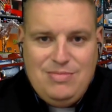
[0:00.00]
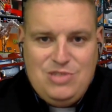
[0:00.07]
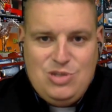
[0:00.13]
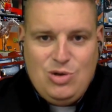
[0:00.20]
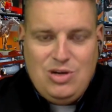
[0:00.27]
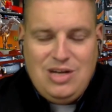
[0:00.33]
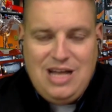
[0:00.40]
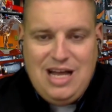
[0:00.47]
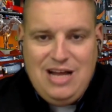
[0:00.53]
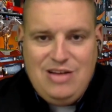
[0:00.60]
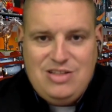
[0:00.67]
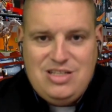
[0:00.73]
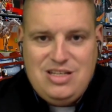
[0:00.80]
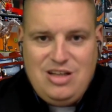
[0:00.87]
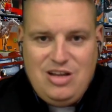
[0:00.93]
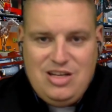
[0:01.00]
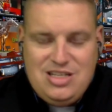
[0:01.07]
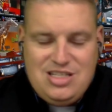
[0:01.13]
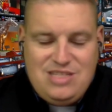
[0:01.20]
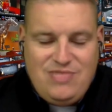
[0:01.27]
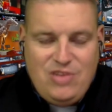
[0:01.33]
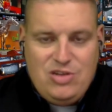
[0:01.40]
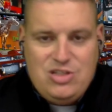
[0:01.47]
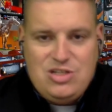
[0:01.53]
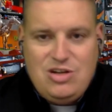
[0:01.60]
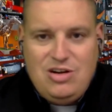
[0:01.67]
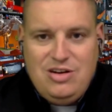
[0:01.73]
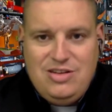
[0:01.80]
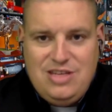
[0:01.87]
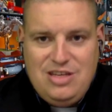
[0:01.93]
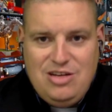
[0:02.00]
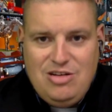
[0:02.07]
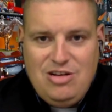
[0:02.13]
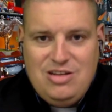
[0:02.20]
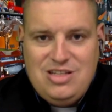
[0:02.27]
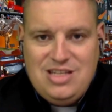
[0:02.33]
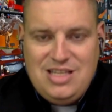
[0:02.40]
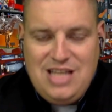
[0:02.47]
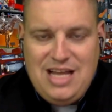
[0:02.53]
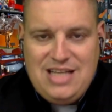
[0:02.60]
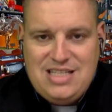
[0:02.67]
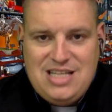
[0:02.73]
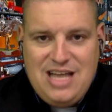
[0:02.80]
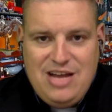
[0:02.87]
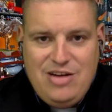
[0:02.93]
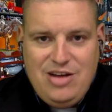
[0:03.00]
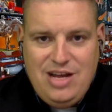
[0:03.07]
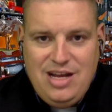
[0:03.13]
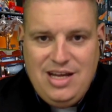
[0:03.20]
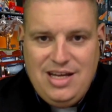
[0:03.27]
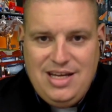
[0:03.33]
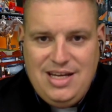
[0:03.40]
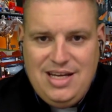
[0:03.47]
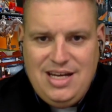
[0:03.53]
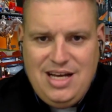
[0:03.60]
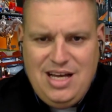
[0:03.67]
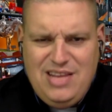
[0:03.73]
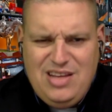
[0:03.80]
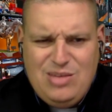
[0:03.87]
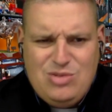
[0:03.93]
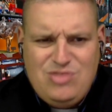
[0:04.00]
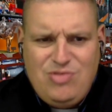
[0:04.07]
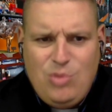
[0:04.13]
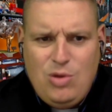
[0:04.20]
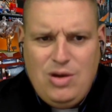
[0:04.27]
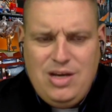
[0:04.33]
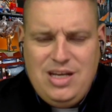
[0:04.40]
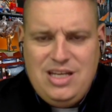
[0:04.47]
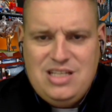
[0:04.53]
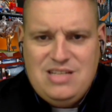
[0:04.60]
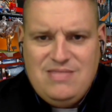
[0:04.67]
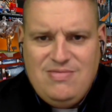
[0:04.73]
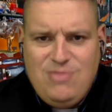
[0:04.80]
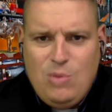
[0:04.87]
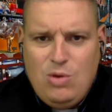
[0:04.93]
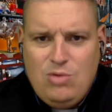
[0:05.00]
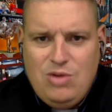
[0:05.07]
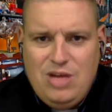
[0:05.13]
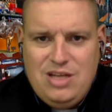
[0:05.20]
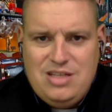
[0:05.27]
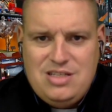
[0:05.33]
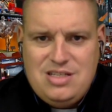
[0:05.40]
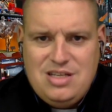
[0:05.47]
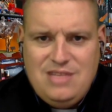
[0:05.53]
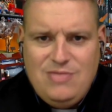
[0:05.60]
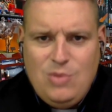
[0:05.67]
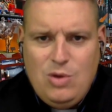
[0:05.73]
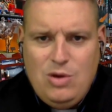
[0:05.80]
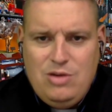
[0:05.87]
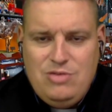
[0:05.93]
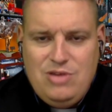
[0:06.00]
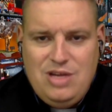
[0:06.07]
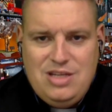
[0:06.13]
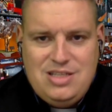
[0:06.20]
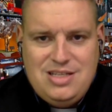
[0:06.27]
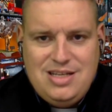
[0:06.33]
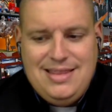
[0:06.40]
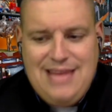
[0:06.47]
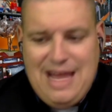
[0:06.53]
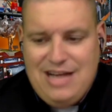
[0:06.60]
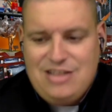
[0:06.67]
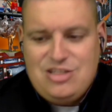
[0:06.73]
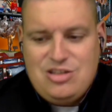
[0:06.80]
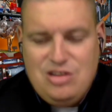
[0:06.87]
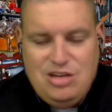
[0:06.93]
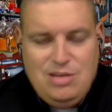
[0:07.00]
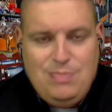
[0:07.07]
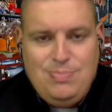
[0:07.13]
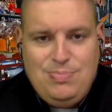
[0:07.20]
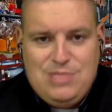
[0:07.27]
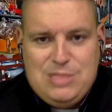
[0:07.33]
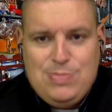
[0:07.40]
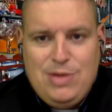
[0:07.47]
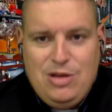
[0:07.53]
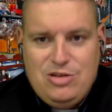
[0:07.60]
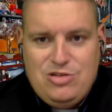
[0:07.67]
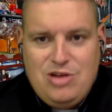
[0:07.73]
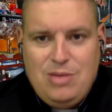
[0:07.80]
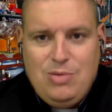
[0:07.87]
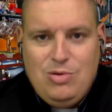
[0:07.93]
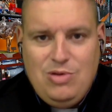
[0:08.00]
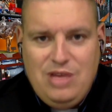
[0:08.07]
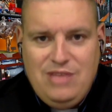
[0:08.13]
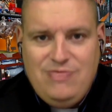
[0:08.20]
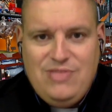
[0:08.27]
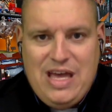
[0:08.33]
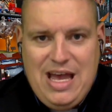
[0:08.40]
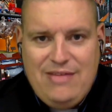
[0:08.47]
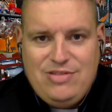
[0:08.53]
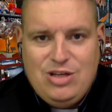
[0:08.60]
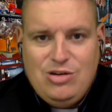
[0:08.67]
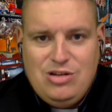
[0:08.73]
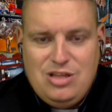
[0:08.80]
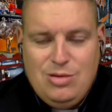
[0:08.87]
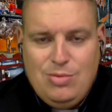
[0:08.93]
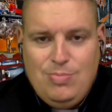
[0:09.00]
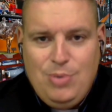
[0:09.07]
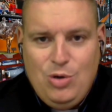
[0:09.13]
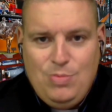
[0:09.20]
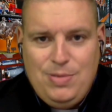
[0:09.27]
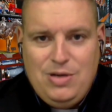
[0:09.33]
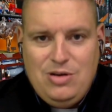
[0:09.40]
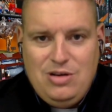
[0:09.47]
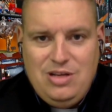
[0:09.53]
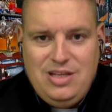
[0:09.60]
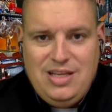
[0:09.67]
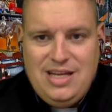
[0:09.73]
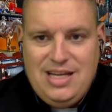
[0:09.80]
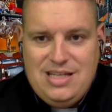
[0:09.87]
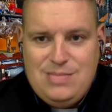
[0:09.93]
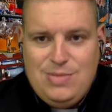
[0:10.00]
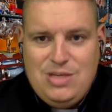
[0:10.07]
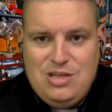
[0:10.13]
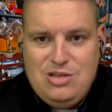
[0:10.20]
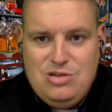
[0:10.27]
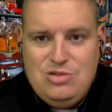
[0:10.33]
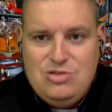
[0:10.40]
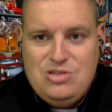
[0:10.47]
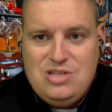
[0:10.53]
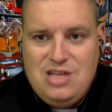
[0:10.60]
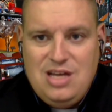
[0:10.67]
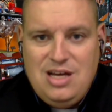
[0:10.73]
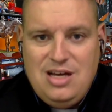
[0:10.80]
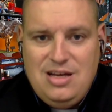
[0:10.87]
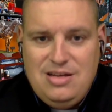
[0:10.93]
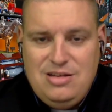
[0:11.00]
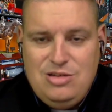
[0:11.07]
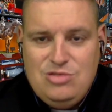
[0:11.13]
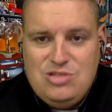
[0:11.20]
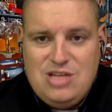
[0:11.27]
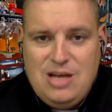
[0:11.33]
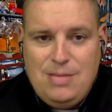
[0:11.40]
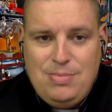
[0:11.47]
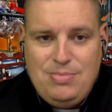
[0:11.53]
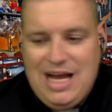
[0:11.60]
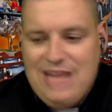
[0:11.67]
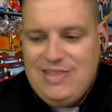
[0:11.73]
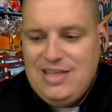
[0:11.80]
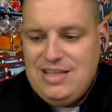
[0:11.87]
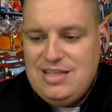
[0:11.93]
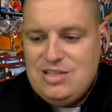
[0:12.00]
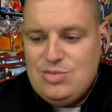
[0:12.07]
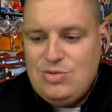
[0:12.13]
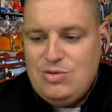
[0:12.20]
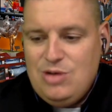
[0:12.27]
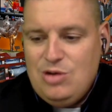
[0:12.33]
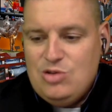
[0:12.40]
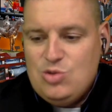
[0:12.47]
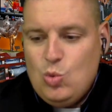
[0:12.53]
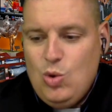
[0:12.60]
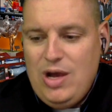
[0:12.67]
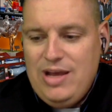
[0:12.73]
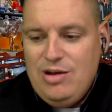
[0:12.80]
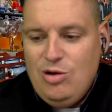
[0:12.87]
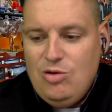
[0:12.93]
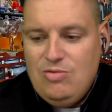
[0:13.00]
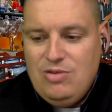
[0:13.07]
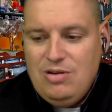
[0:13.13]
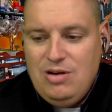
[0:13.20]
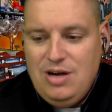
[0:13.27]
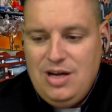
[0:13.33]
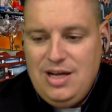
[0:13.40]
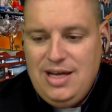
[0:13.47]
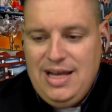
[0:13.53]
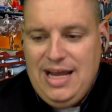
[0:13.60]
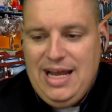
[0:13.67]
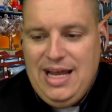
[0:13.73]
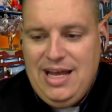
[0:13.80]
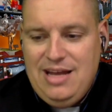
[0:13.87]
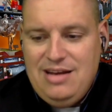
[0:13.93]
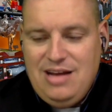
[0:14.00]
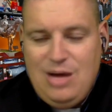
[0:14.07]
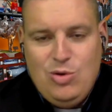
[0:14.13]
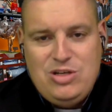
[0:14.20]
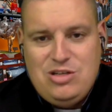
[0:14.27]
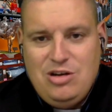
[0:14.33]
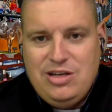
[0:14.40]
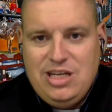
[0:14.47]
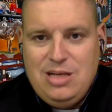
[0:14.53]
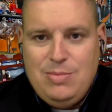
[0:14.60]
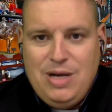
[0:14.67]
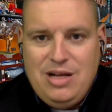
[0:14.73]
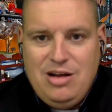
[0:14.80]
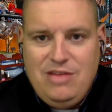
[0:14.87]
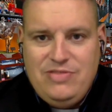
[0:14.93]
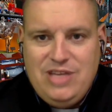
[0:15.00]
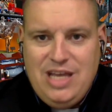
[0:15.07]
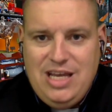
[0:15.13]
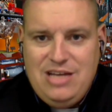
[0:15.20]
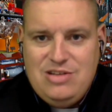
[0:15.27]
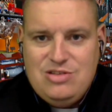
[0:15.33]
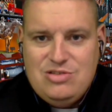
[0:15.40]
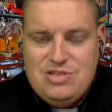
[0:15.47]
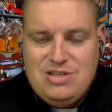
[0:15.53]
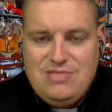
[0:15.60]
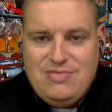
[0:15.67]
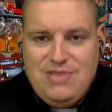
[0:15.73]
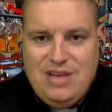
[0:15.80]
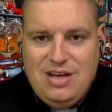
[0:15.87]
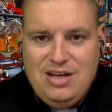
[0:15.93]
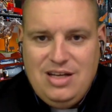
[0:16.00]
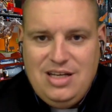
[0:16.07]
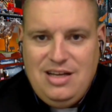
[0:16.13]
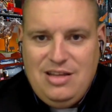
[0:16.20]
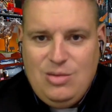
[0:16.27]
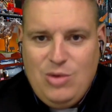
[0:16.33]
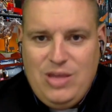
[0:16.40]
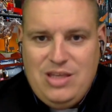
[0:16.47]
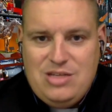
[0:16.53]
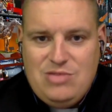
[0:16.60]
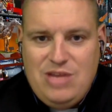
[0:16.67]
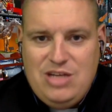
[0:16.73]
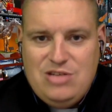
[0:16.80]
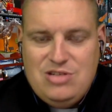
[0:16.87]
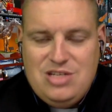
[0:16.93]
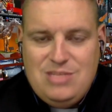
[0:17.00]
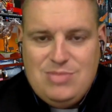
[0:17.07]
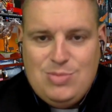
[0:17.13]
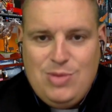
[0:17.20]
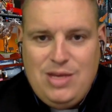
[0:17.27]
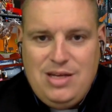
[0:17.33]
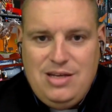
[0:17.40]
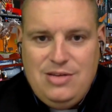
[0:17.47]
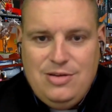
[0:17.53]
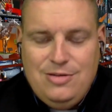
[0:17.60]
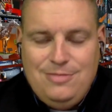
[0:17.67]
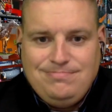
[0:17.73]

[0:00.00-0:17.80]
Jordan Lyles, on his first start of the year on last Saturday, I think it was four innings and four earned runs. That's going to spell trouble. If they have to go to the bullpen early that has been used up, I think this one goes way over. And I wouldn't talk anybody off the Angels if the way this Rangers team's playing either.